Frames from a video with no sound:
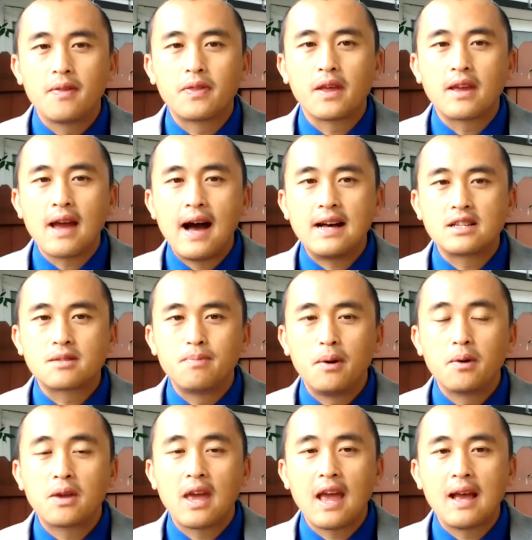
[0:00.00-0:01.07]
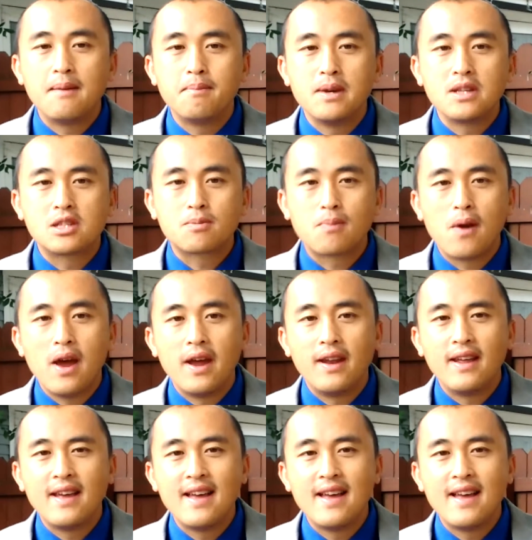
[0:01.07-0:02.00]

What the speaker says: the gospel can be spread.